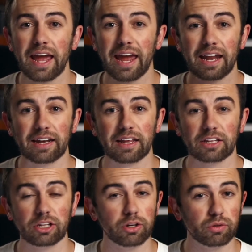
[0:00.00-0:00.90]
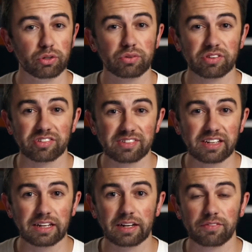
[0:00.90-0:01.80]
And, you know, you can
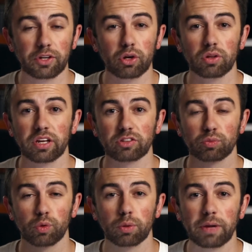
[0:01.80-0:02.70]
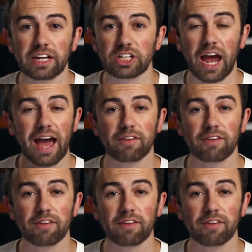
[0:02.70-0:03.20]
see it. If you go to the Explore page,